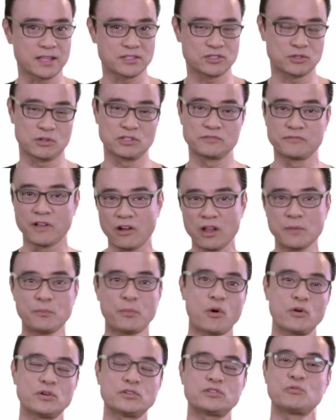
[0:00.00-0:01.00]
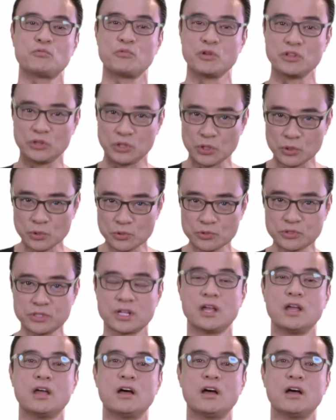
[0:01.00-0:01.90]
So it's very important to reduce